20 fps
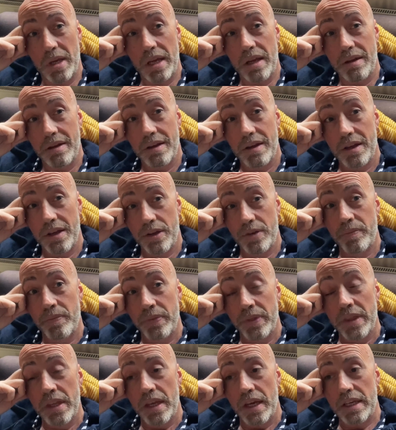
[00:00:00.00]
it
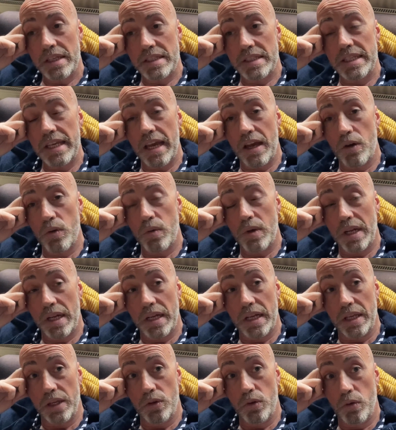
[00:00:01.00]
and see how
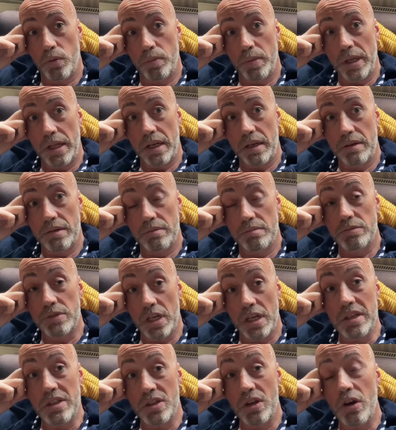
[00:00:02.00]
quickly you'll be
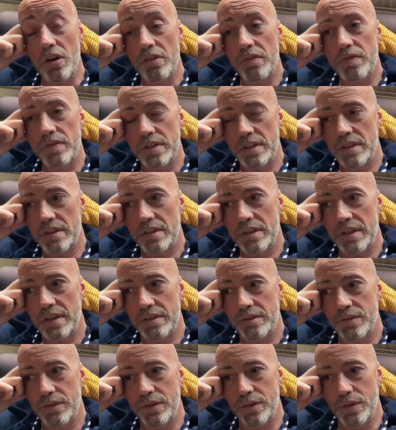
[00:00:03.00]
turned off, and
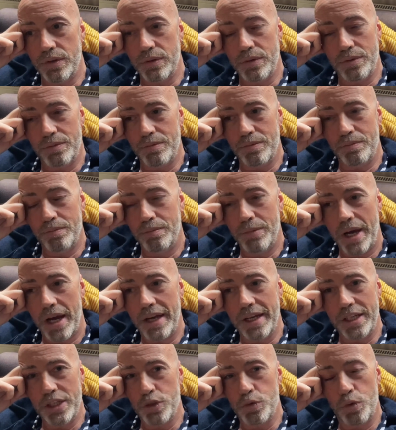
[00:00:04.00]
your
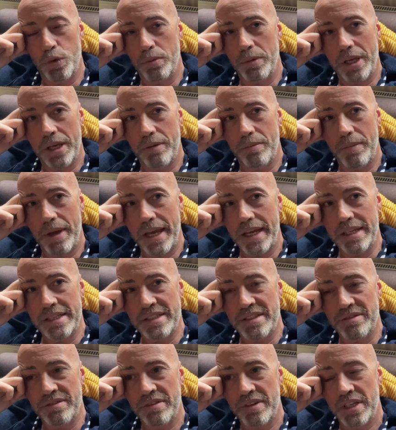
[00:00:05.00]
mind will be a
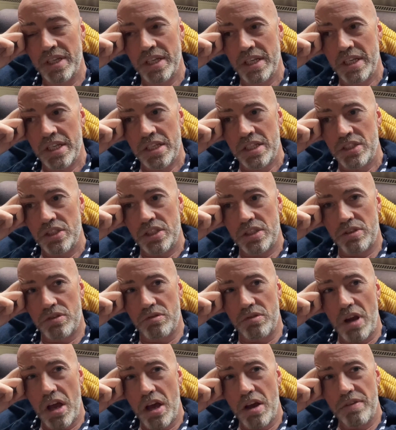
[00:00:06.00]
maze of just
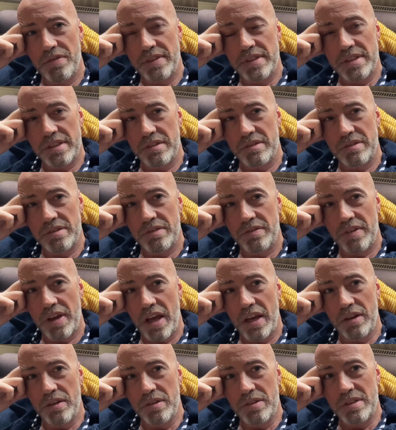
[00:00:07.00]
graphs and
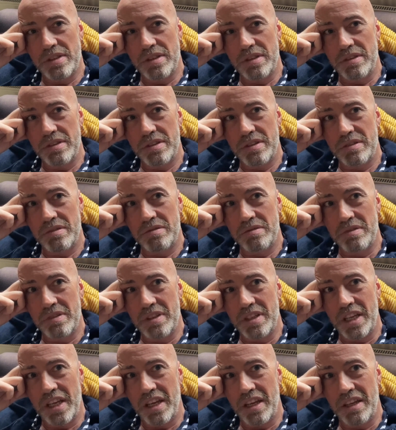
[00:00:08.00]
files and
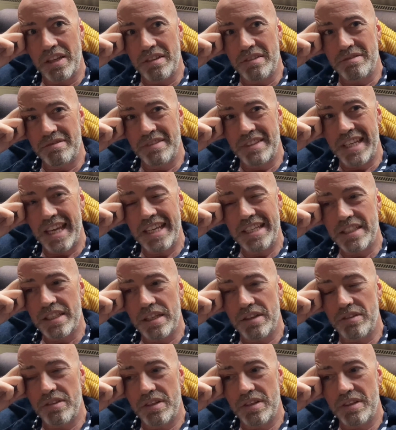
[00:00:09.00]

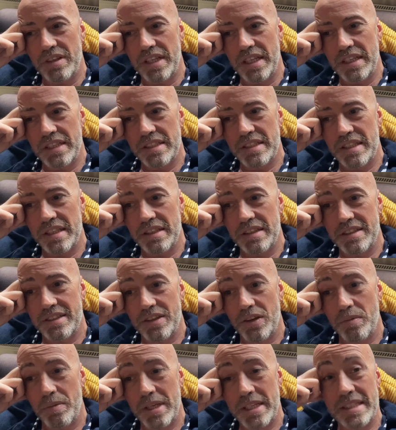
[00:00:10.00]
data and things that
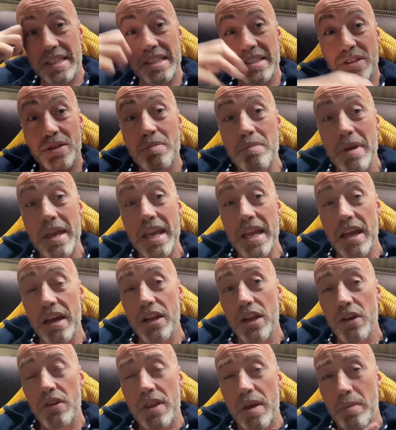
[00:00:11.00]
don't make sense to me. I
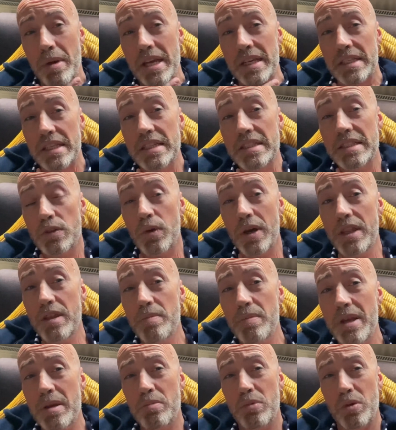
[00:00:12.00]
know they make sense to other
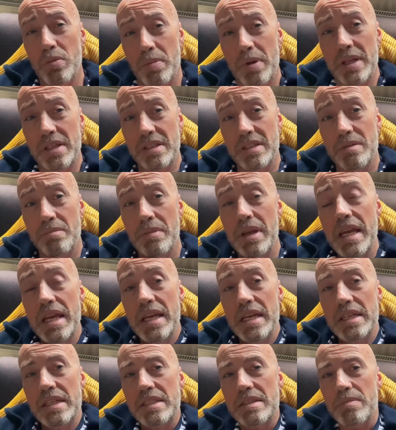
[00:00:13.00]
people, but to me,
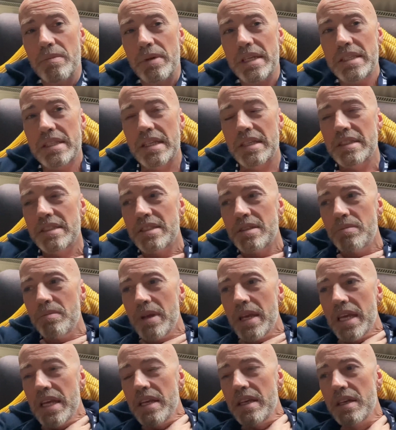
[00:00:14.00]
it doesn't make sense to
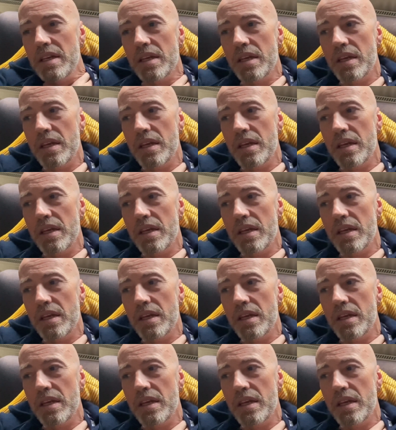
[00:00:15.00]
me.